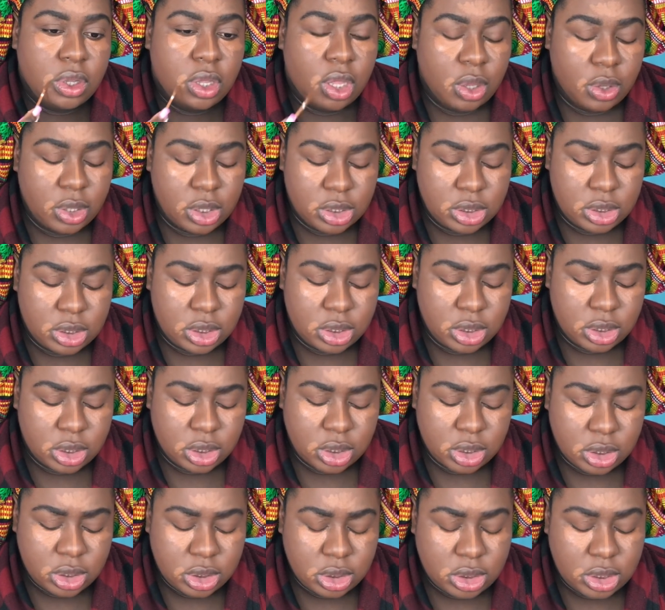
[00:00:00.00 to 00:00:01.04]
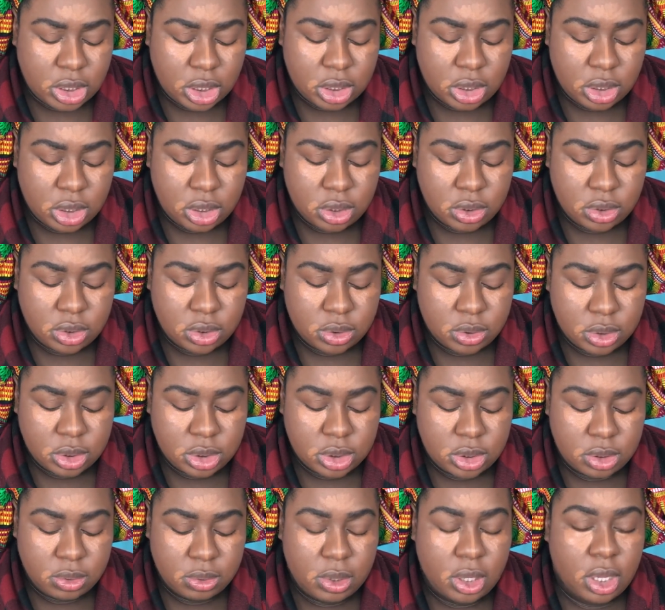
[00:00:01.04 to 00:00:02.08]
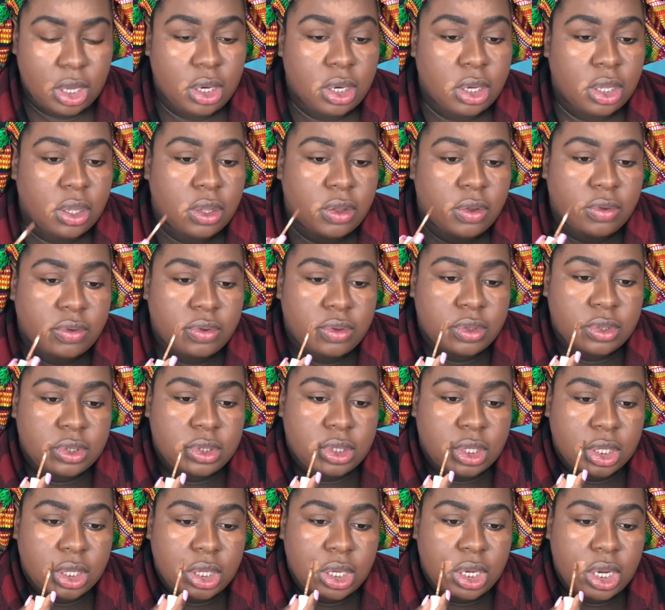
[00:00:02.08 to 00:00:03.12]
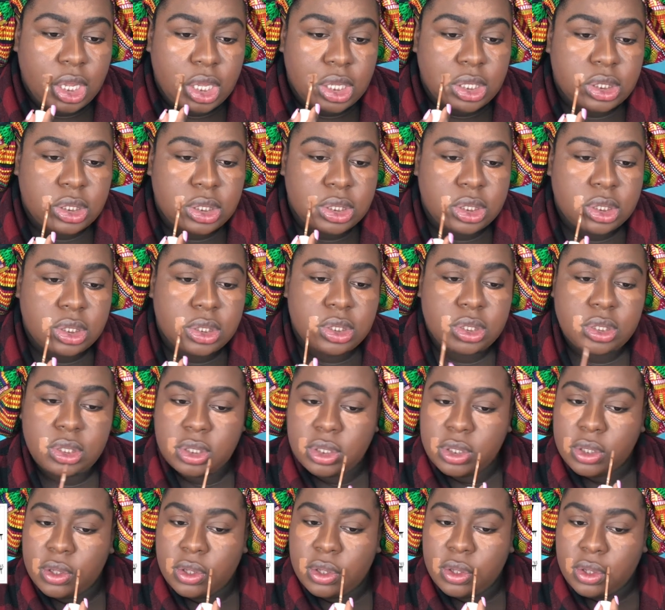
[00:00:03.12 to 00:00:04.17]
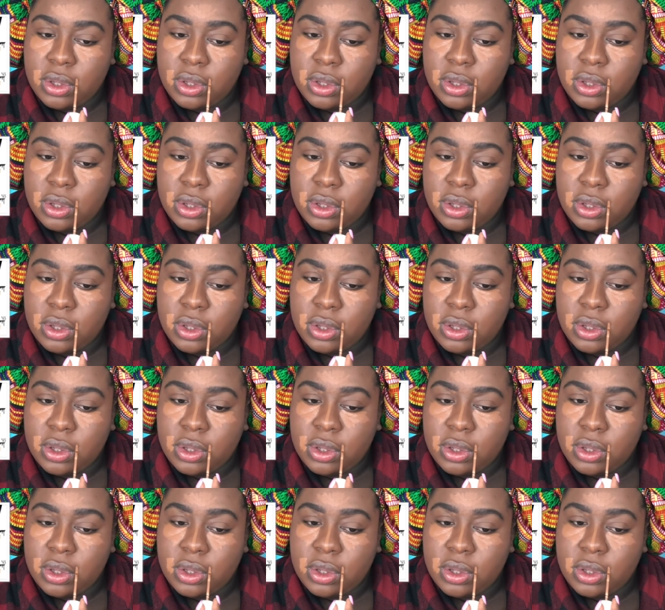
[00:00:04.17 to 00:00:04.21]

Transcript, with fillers: Uh, isn't Jaclyn Hill doing some kind of sunglasses